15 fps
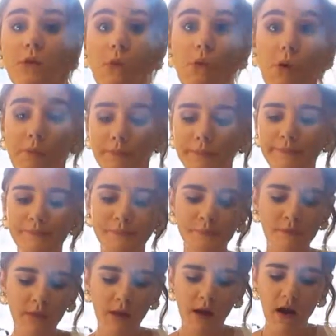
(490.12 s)
Ooh.
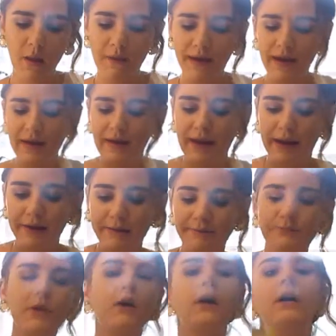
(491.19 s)
I'm a hand down.
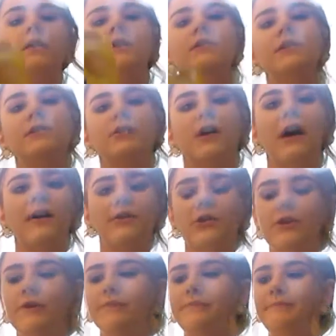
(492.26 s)
Oh, this needs cut too.